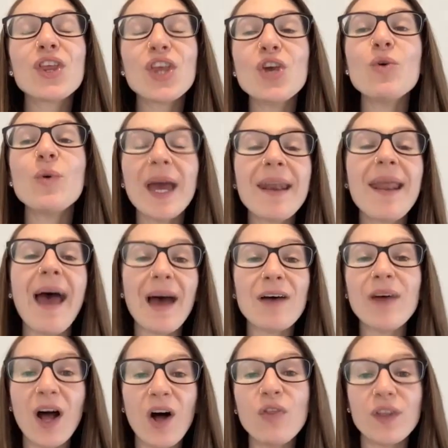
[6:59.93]
You can
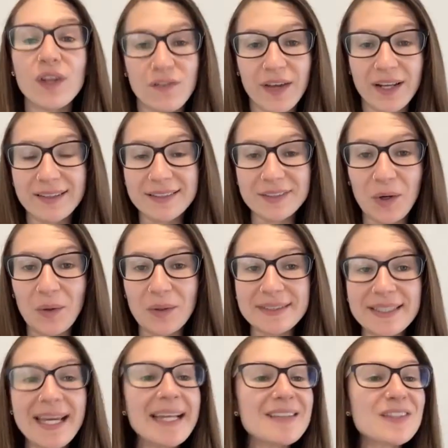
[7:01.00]
have health and fitness
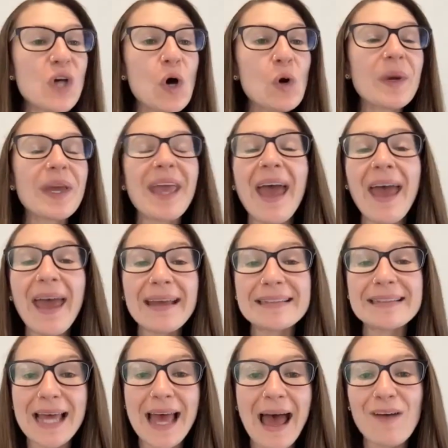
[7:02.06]
goals. It's
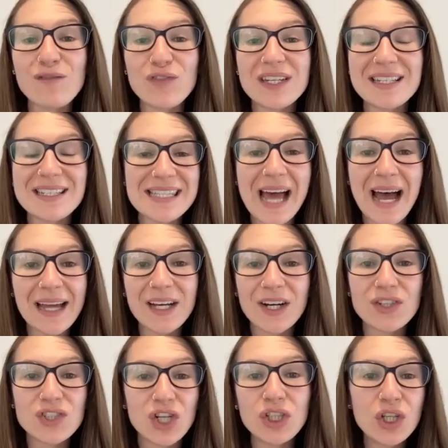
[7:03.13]
okay to have the
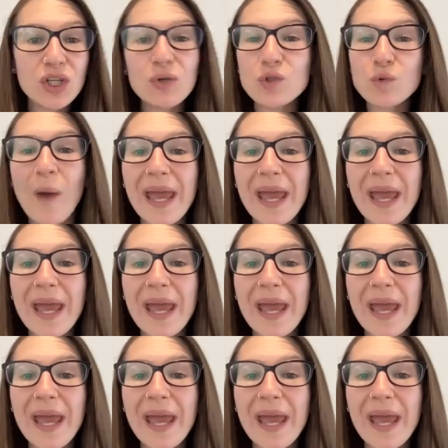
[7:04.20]
desire to lose